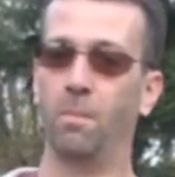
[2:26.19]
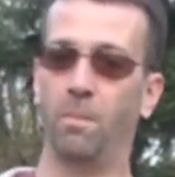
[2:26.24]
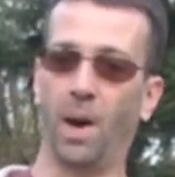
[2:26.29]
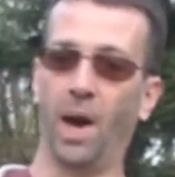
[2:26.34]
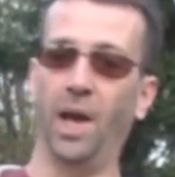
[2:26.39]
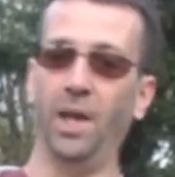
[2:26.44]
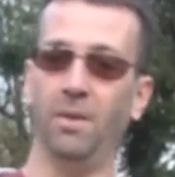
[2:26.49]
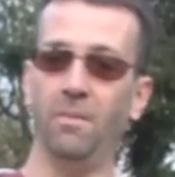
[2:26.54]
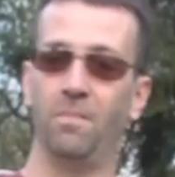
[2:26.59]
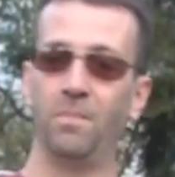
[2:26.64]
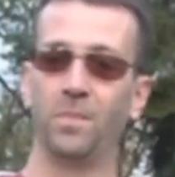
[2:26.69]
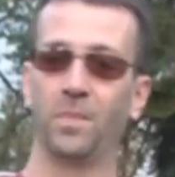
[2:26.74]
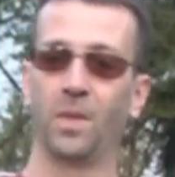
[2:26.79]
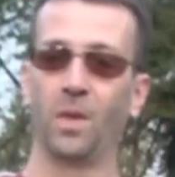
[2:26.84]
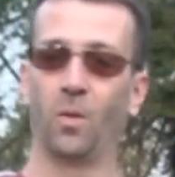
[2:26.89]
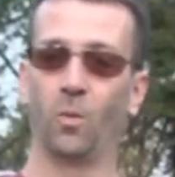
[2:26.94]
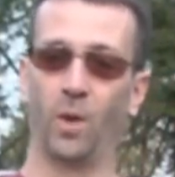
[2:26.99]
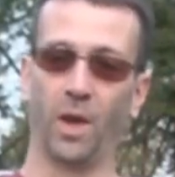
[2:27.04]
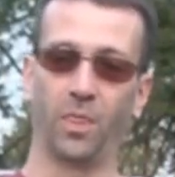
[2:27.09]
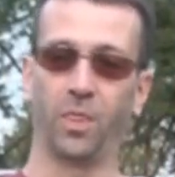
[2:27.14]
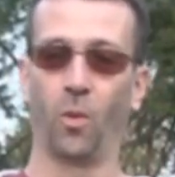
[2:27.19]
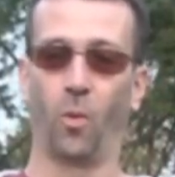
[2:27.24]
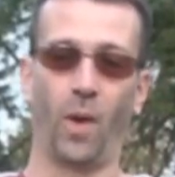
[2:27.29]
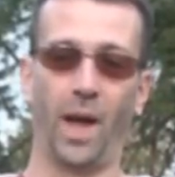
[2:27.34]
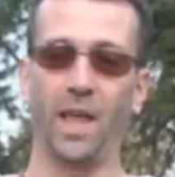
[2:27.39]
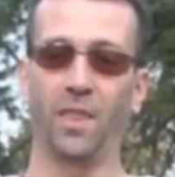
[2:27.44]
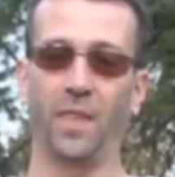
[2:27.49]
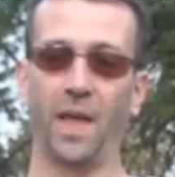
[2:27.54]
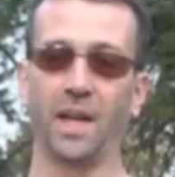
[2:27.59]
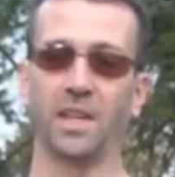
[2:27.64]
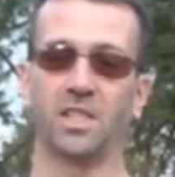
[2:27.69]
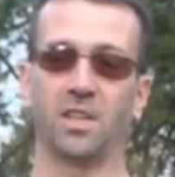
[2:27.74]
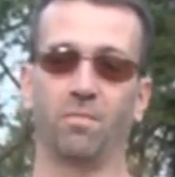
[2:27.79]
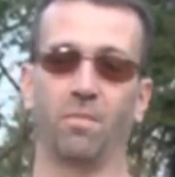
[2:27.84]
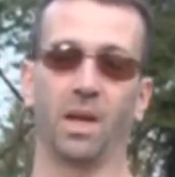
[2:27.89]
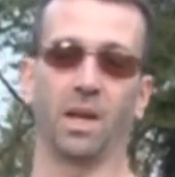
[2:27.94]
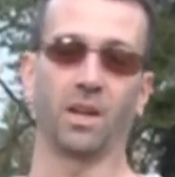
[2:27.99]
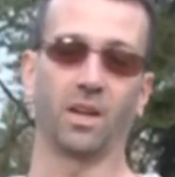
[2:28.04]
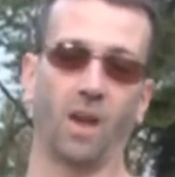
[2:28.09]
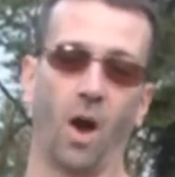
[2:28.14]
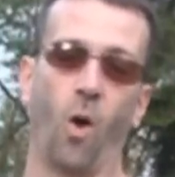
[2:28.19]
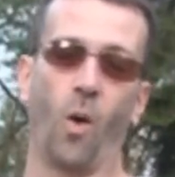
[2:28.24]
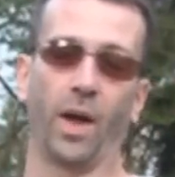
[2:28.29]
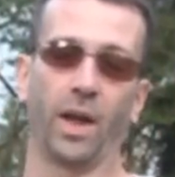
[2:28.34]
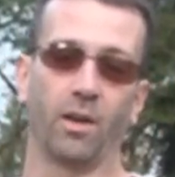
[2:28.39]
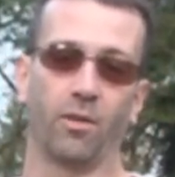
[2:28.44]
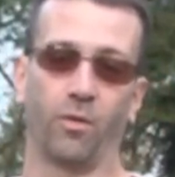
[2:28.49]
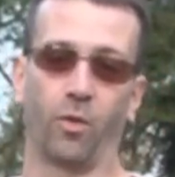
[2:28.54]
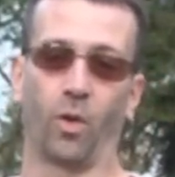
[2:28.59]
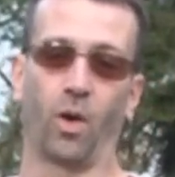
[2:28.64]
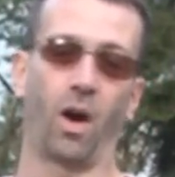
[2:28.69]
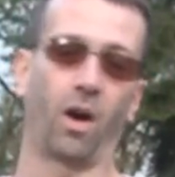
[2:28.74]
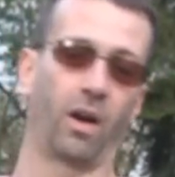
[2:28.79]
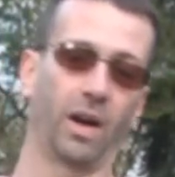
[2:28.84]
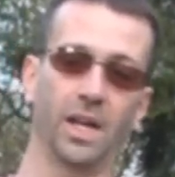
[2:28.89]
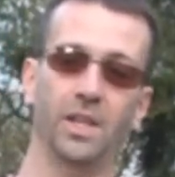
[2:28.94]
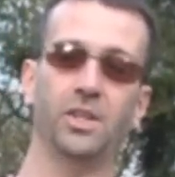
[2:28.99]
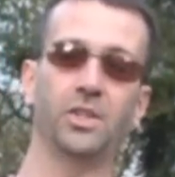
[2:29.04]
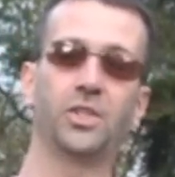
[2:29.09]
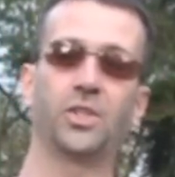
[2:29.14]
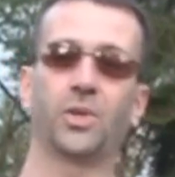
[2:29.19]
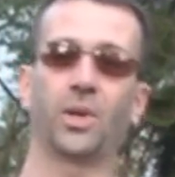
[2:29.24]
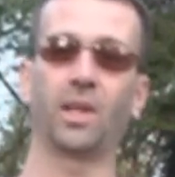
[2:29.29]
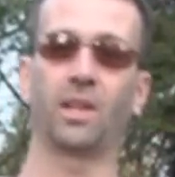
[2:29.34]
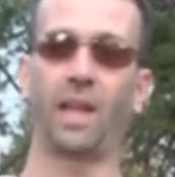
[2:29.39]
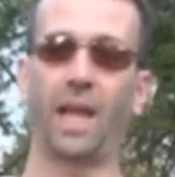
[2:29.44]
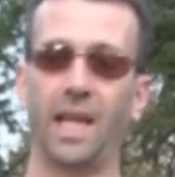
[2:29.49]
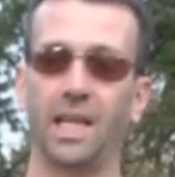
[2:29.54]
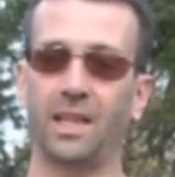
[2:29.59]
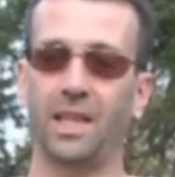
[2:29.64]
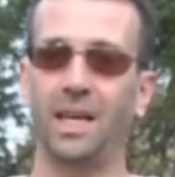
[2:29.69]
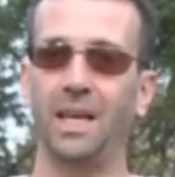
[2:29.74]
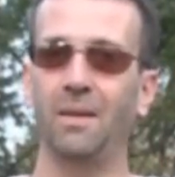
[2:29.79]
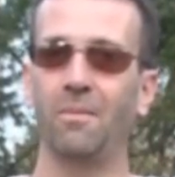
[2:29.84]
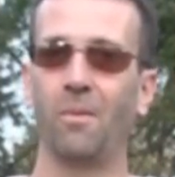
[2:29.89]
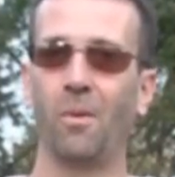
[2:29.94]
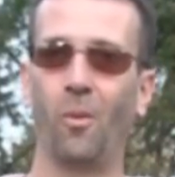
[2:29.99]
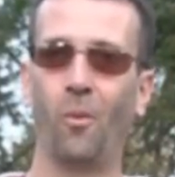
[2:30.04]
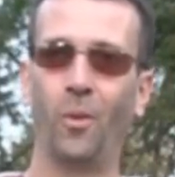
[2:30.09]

but with the way things have been going for our industry lately,